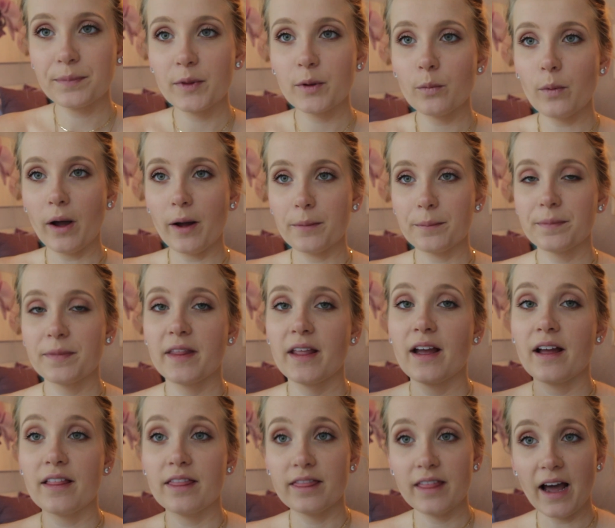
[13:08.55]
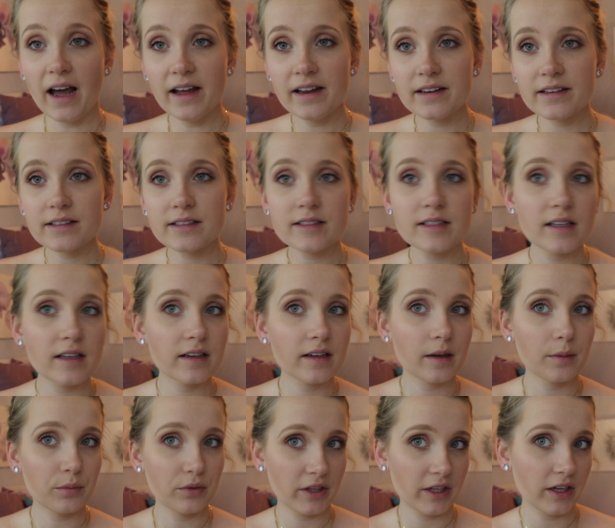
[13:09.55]
Well, that is the
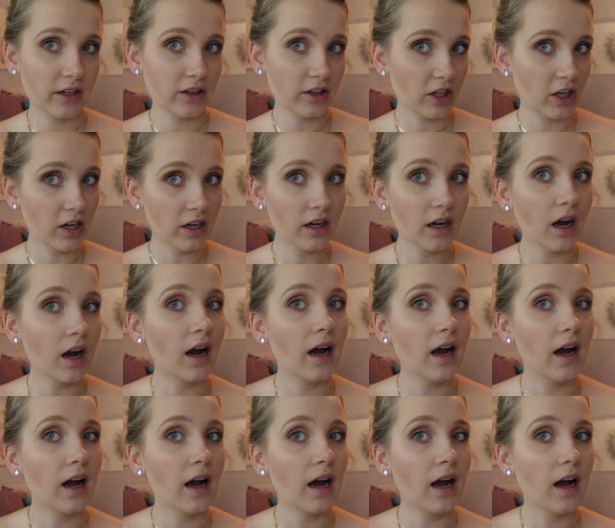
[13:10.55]
completed look.